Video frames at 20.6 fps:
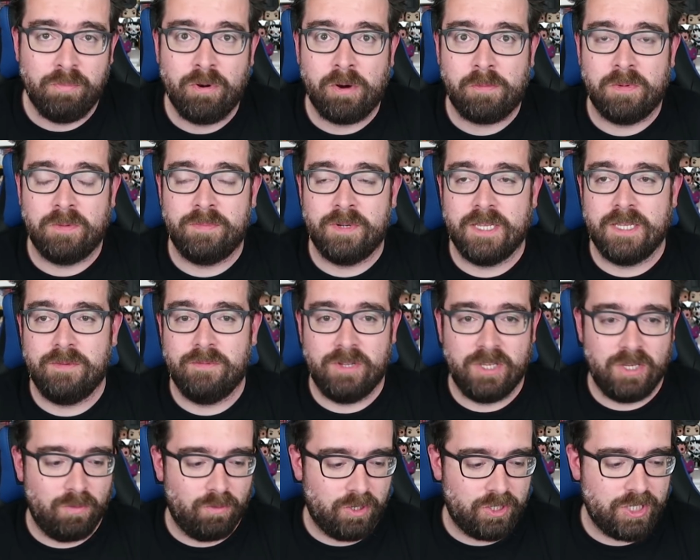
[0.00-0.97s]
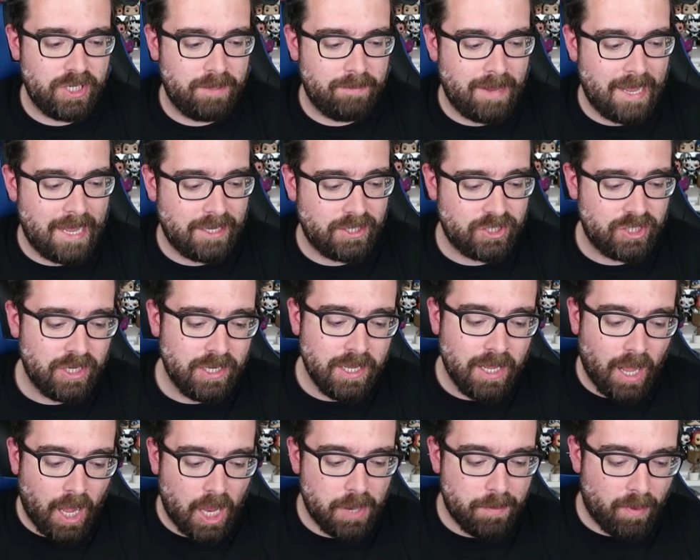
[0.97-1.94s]
probably when you're watching a match,
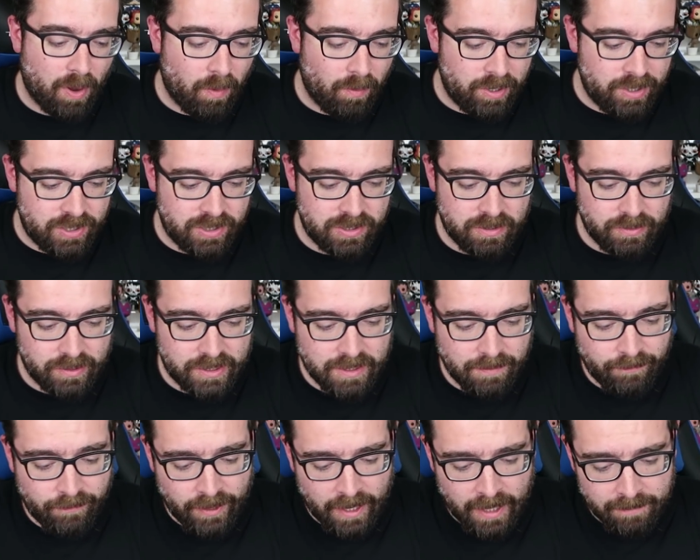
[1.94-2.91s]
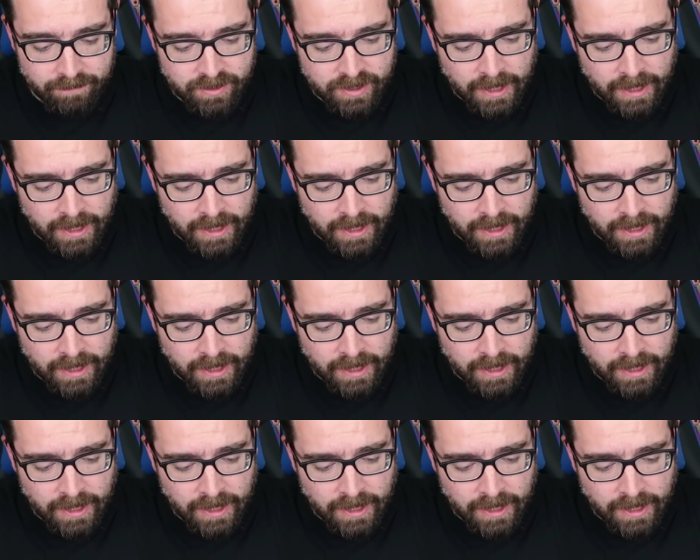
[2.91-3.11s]
and you might want to just look something up.